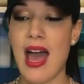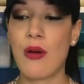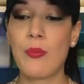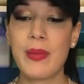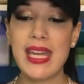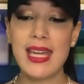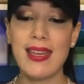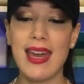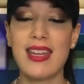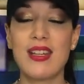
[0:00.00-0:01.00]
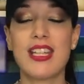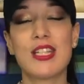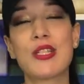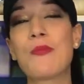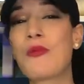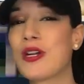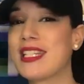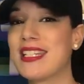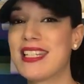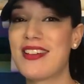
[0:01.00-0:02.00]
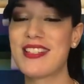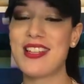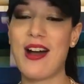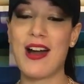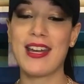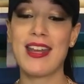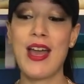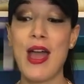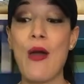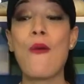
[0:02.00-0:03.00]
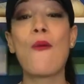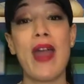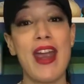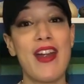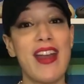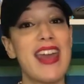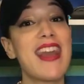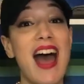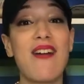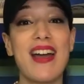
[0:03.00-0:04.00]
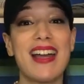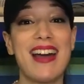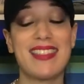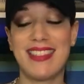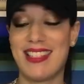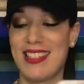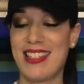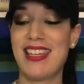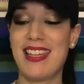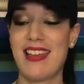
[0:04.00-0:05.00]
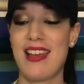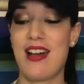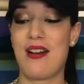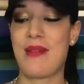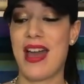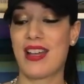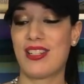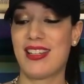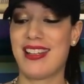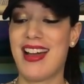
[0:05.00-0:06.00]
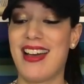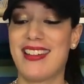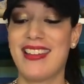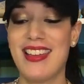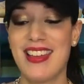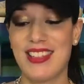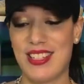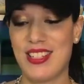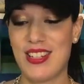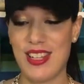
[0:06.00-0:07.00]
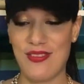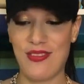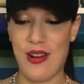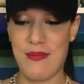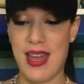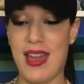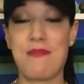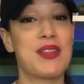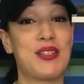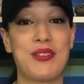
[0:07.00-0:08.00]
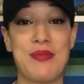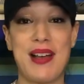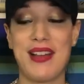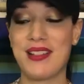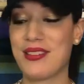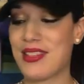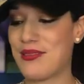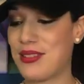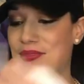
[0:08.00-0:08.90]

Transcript: I'll be getting into more details on where and how I got this hoodie. Um, I actually got this hoodie from a mystery box so that was